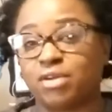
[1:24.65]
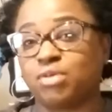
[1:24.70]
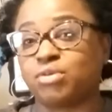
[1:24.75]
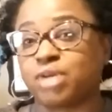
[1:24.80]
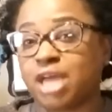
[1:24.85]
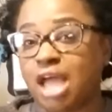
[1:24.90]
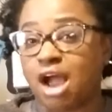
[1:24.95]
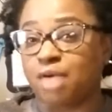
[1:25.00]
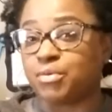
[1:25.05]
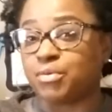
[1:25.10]

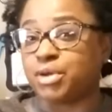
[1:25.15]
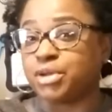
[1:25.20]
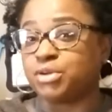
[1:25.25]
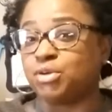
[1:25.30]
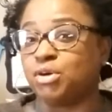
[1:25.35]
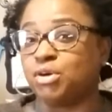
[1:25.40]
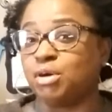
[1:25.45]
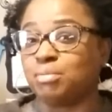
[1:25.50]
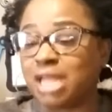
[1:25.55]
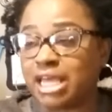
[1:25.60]
Okay, I already
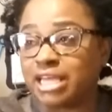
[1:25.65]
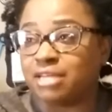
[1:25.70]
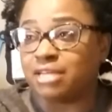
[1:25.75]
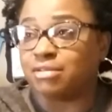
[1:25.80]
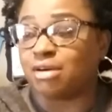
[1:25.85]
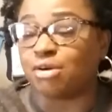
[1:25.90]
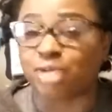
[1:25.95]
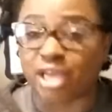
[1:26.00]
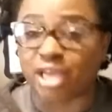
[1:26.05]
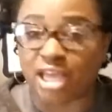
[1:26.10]
know I'm late.
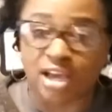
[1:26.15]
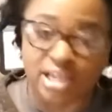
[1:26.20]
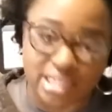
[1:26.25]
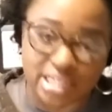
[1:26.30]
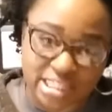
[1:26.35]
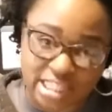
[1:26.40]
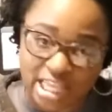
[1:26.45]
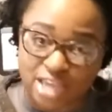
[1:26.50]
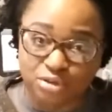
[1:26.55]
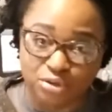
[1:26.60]
Okay, I
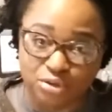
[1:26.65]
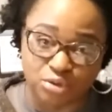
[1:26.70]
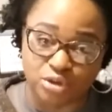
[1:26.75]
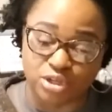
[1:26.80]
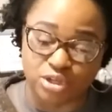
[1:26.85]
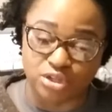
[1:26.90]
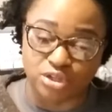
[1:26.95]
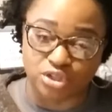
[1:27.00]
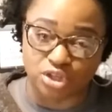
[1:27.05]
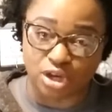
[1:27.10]
understand you doing
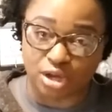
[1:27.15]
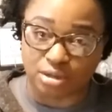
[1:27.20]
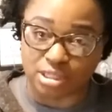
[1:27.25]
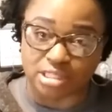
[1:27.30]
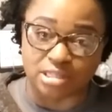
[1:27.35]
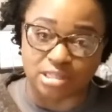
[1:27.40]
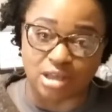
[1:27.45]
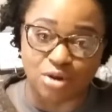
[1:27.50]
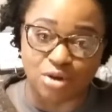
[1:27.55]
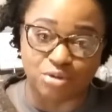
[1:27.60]
your job. Let's
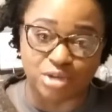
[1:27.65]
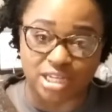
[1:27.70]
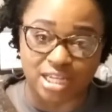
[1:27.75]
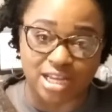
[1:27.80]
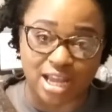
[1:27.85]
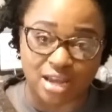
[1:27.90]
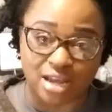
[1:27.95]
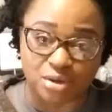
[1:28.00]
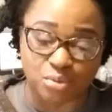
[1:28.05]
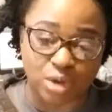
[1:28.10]
go and get that
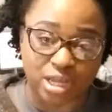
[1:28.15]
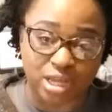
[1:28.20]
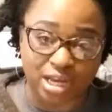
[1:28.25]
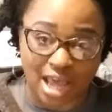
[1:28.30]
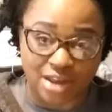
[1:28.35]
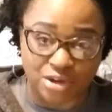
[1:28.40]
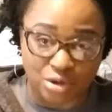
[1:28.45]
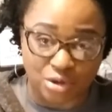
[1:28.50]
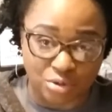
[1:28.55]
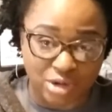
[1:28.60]
out of the way.
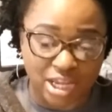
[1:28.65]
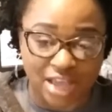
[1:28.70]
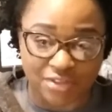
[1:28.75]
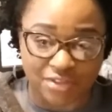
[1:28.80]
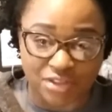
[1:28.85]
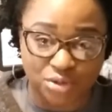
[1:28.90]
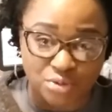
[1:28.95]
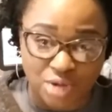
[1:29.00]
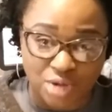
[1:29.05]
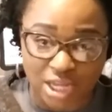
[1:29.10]
I know they have
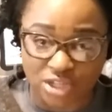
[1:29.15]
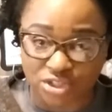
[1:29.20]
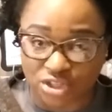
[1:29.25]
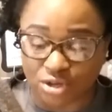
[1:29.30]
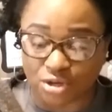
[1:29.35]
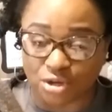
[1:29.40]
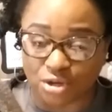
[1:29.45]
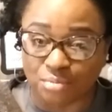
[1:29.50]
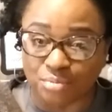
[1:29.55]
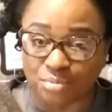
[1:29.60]
to do their
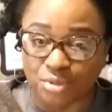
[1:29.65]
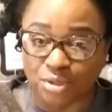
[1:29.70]
job.